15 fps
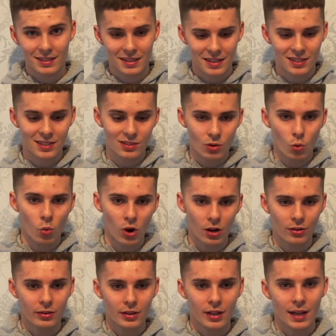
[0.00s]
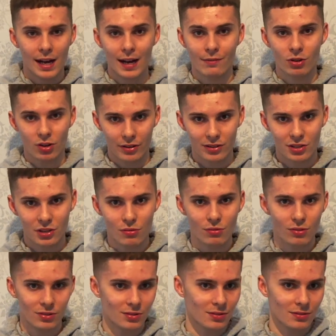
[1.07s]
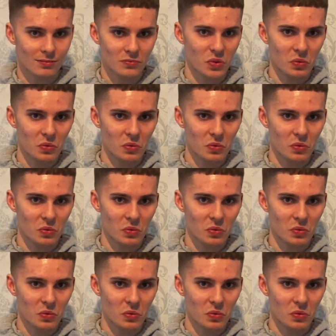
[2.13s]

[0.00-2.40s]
This is the one. I haven't got the two because